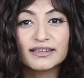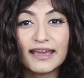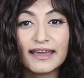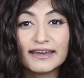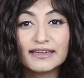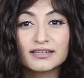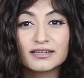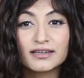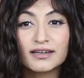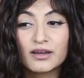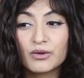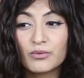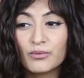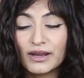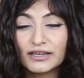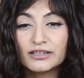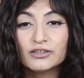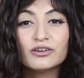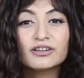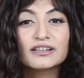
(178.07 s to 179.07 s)
that
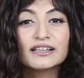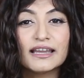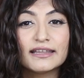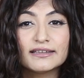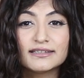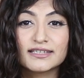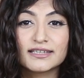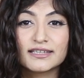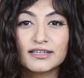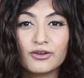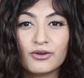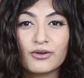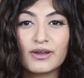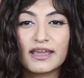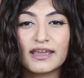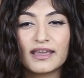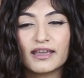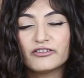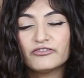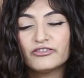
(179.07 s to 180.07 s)
when you're cleansing your
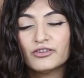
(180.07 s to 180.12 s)
hair,